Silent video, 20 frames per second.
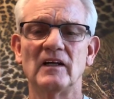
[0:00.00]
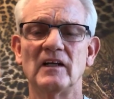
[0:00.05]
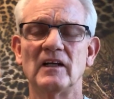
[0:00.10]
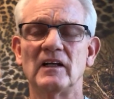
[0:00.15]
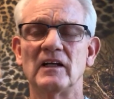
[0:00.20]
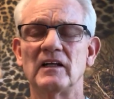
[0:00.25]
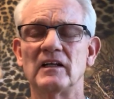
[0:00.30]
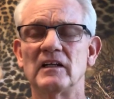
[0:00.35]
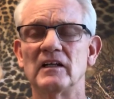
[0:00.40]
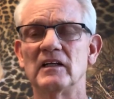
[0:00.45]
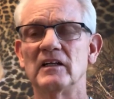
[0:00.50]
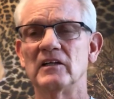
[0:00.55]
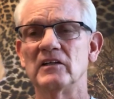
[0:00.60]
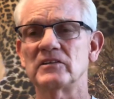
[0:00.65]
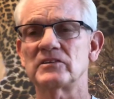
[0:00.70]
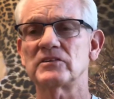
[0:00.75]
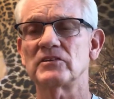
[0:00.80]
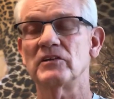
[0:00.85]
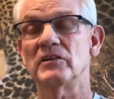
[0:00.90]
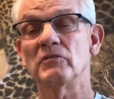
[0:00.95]
And
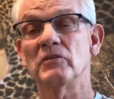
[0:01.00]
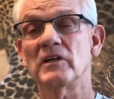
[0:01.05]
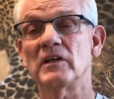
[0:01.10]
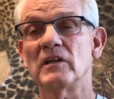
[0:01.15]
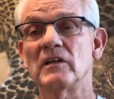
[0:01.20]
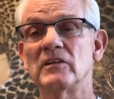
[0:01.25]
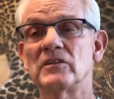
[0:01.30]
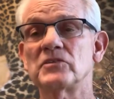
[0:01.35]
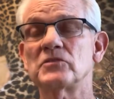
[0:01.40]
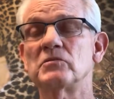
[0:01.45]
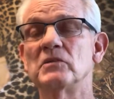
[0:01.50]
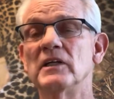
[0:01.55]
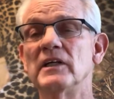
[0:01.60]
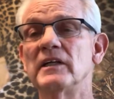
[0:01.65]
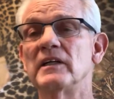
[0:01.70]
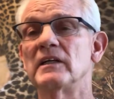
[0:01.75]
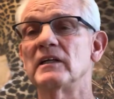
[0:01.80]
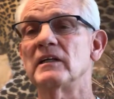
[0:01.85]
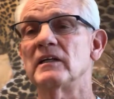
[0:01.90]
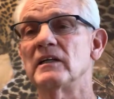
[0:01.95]
he went on his
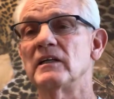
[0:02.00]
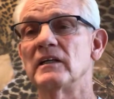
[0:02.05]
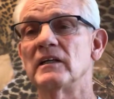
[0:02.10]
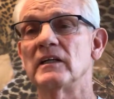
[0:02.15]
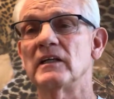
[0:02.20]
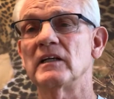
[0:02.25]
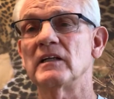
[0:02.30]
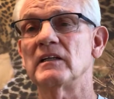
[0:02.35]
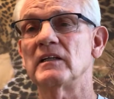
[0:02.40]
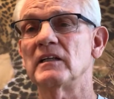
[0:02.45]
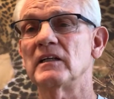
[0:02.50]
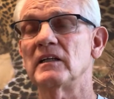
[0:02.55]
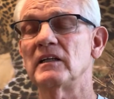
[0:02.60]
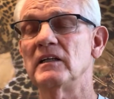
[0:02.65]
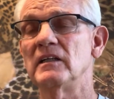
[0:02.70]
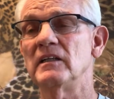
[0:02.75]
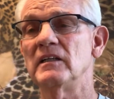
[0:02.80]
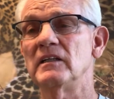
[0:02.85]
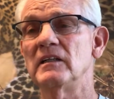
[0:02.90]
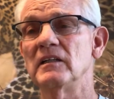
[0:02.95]
way. And
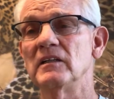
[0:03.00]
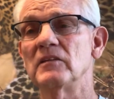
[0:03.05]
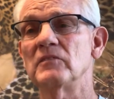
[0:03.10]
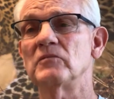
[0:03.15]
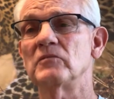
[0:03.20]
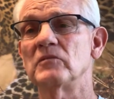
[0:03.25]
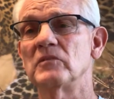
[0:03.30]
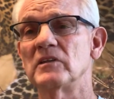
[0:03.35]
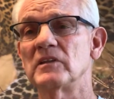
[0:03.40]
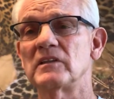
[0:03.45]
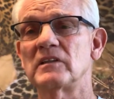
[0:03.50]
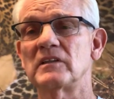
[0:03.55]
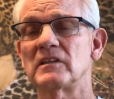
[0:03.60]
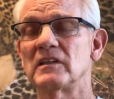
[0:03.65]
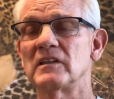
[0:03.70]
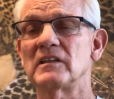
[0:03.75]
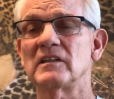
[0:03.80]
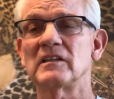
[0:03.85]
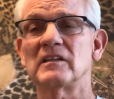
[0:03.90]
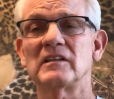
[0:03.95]
he did what,
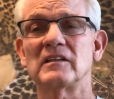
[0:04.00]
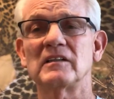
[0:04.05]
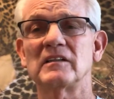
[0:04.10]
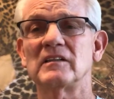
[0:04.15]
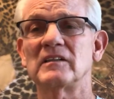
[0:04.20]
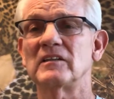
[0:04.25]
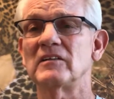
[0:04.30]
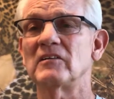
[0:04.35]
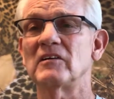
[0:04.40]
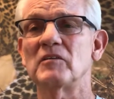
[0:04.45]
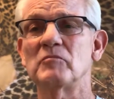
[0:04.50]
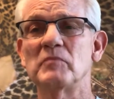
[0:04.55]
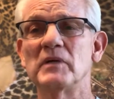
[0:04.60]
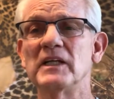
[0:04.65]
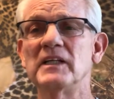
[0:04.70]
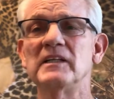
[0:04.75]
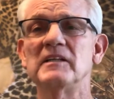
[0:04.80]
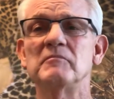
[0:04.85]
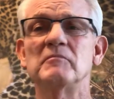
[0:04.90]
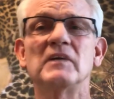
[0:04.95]
you know, I
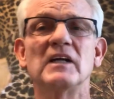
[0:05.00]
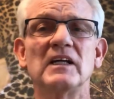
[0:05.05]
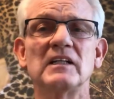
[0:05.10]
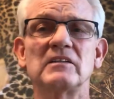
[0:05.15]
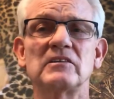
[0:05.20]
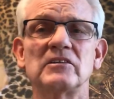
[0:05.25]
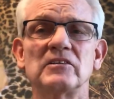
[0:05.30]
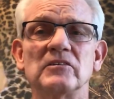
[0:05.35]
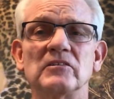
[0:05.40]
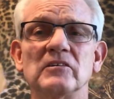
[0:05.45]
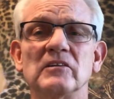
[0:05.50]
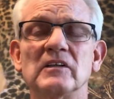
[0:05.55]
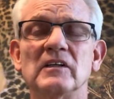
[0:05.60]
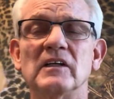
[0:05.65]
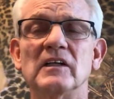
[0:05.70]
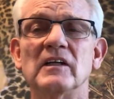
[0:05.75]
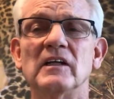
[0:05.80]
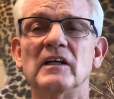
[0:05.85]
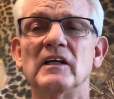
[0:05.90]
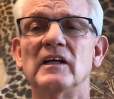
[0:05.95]
begged him not to.
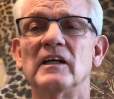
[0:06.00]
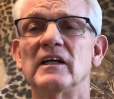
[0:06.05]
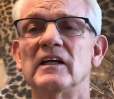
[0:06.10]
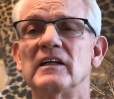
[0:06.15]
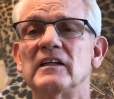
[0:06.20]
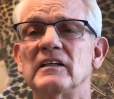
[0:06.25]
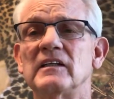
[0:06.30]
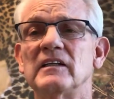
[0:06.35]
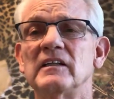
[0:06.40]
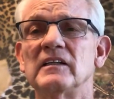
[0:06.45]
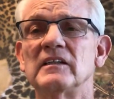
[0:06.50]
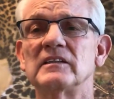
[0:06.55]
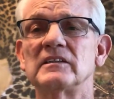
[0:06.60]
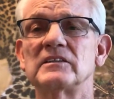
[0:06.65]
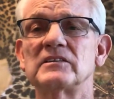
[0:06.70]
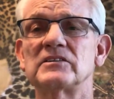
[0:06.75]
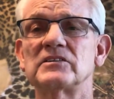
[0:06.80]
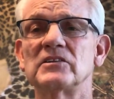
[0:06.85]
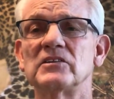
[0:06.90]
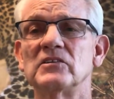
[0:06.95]
And
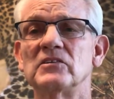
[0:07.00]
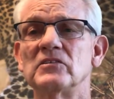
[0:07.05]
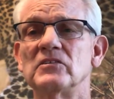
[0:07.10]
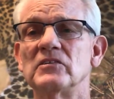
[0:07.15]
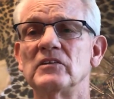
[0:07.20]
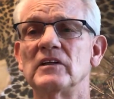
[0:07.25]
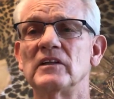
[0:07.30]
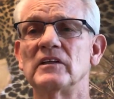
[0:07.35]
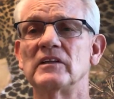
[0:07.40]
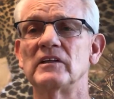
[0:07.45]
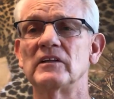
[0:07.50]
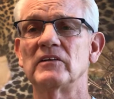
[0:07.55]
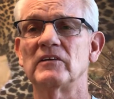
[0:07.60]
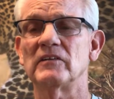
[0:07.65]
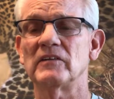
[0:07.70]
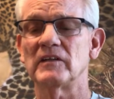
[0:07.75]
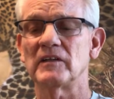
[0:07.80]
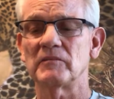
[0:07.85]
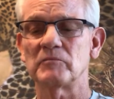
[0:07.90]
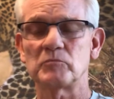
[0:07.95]
so, you
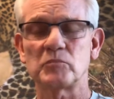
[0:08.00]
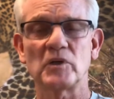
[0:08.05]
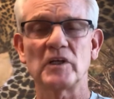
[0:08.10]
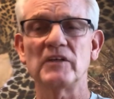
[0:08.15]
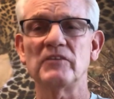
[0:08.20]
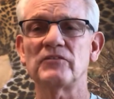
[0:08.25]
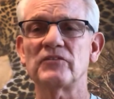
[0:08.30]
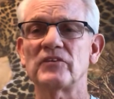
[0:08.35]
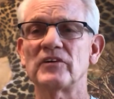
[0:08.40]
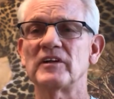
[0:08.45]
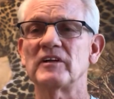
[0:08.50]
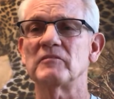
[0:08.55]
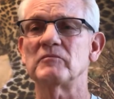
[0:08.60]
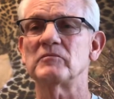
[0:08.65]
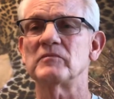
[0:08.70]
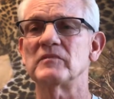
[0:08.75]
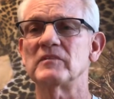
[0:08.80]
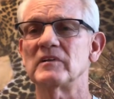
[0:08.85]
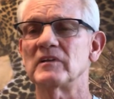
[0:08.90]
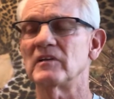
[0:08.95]
know, I prayed for
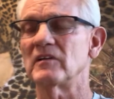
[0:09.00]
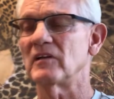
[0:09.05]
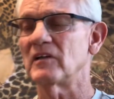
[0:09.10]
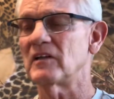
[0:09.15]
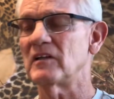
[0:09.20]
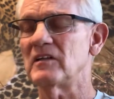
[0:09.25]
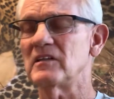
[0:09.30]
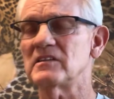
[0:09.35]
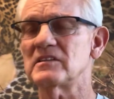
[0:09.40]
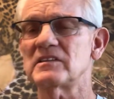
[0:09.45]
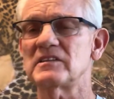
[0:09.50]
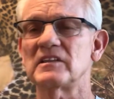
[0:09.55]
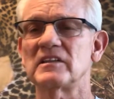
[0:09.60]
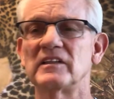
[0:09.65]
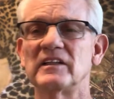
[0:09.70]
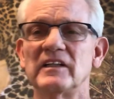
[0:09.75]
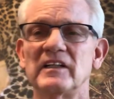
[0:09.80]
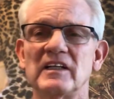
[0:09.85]
him constantly.